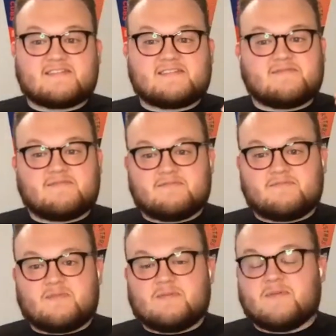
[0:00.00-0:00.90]

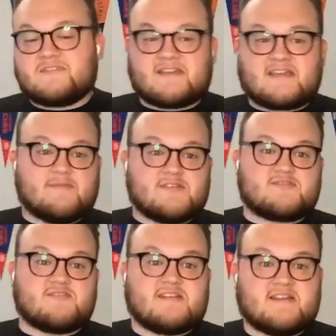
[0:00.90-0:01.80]
we built that
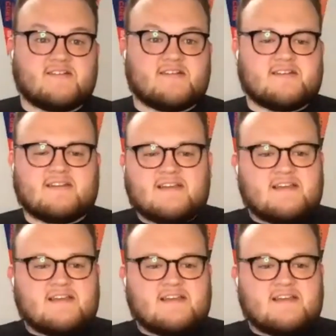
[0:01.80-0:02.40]
chemistry here, and